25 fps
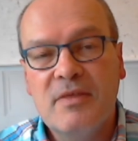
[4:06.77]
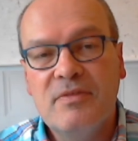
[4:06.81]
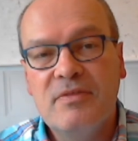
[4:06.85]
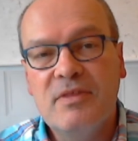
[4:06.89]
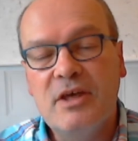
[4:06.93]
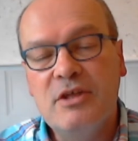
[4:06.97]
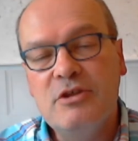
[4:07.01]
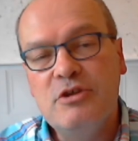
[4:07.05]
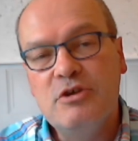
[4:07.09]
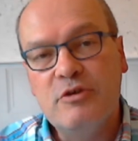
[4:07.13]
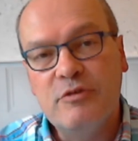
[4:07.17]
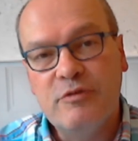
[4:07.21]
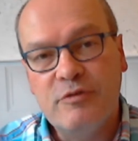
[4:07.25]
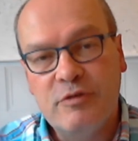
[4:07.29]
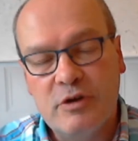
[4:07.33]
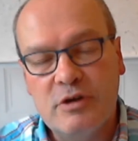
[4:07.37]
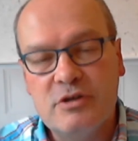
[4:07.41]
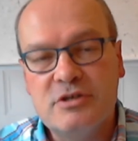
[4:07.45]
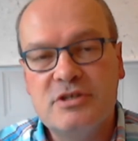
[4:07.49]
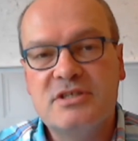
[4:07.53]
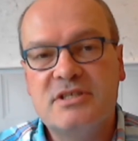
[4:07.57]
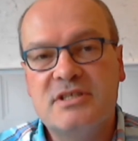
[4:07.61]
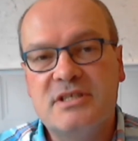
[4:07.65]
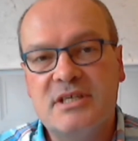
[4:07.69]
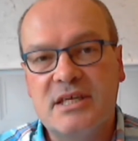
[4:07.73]
then your
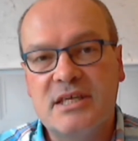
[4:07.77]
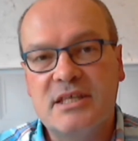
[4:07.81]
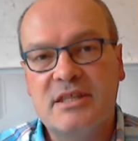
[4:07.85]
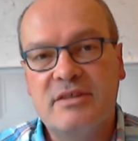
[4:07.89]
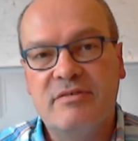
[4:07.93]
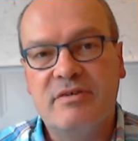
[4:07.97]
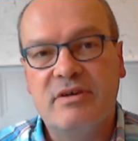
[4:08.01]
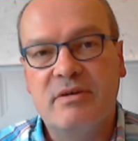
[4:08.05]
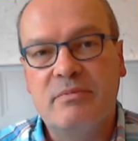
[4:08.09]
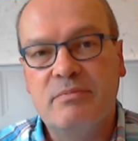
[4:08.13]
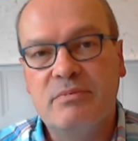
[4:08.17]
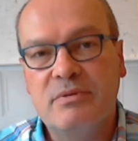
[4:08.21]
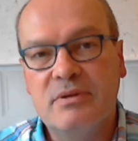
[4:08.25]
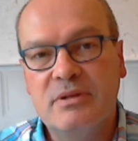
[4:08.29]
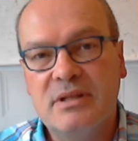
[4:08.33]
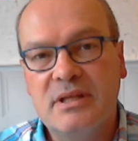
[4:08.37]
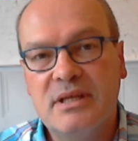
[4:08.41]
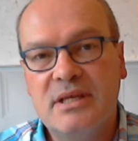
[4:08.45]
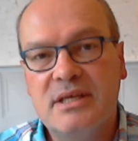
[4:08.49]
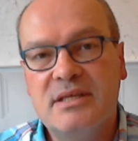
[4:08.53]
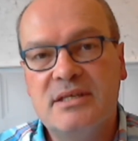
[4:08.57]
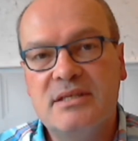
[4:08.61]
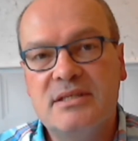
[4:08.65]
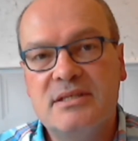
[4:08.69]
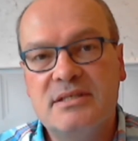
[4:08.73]
first 6th of April
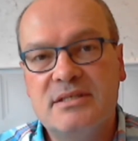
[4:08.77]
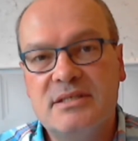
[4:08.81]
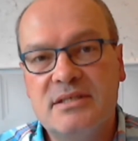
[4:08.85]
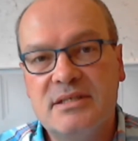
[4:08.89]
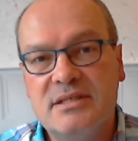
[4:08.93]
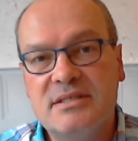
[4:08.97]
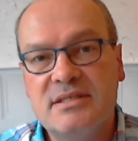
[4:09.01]
is the